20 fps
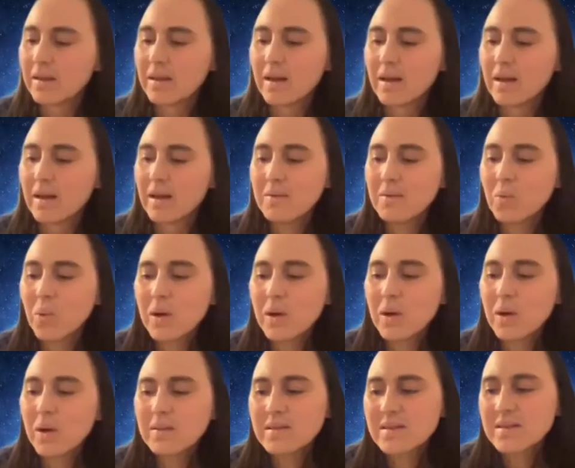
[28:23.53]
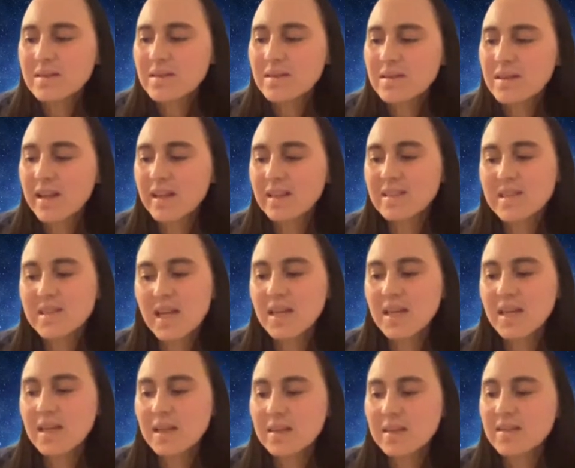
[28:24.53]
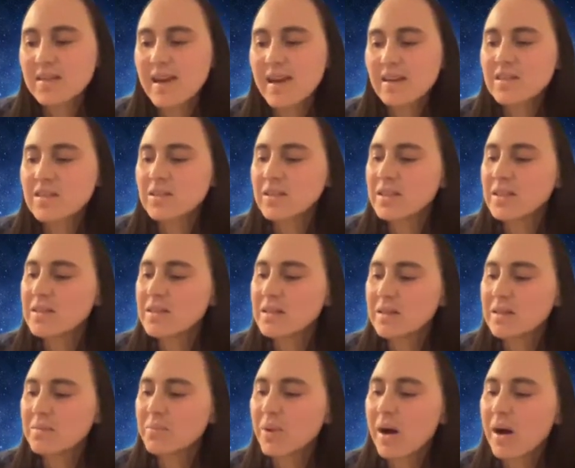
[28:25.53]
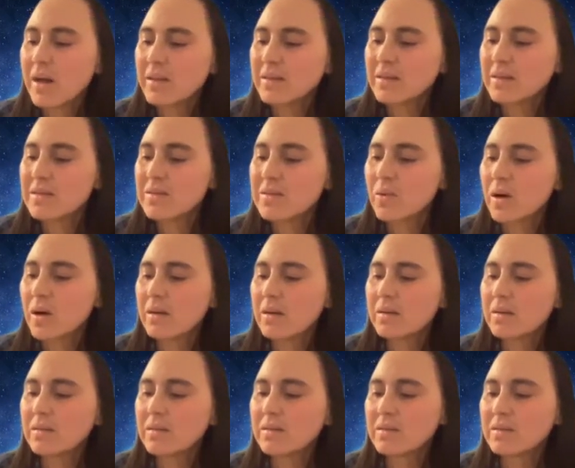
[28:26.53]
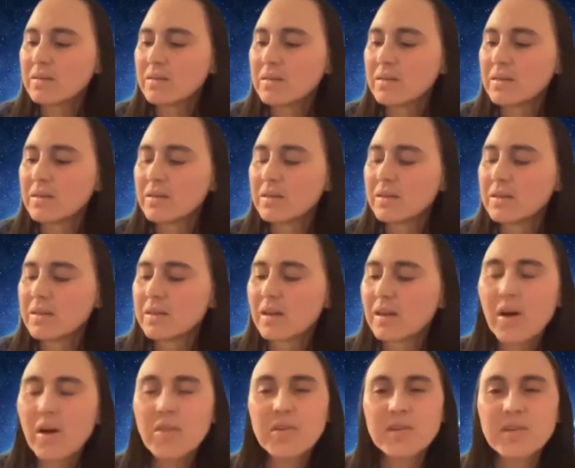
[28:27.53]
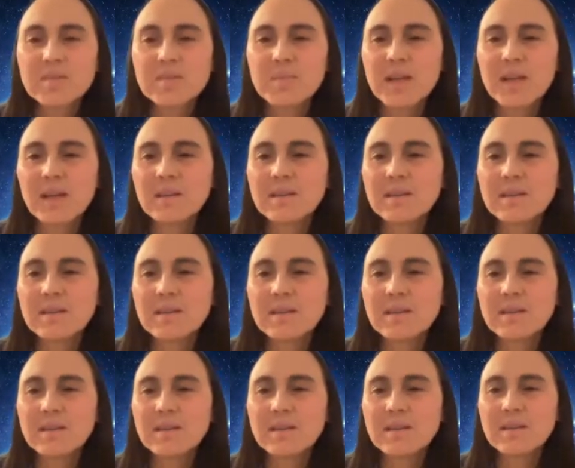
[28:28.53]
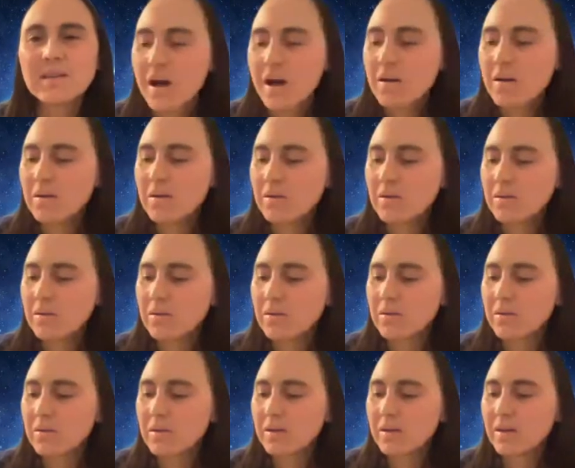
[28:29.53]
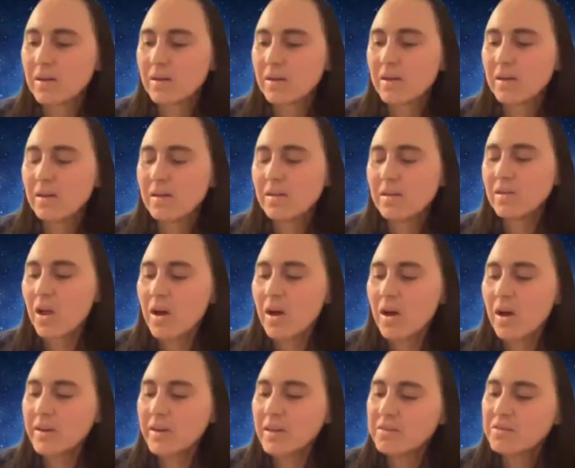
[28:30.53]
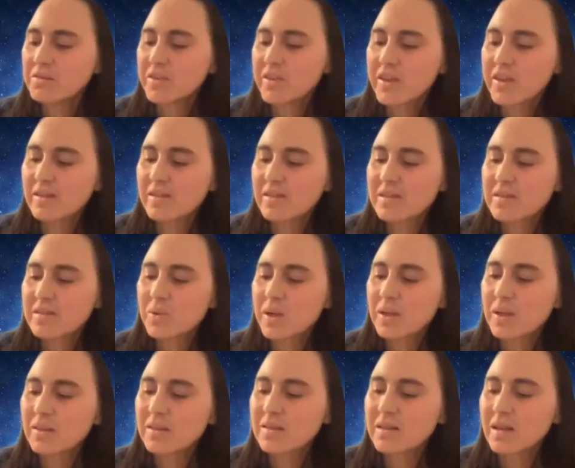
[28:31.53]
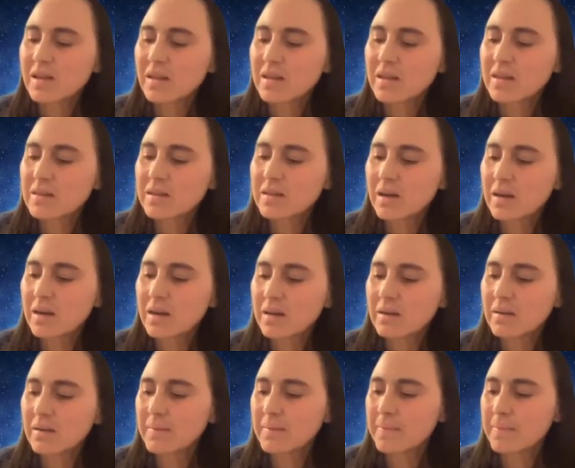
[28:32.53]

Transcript: And once they had taken the nectar into their bodies, well, others began to seek them out, longing for that sweetness on their tongue.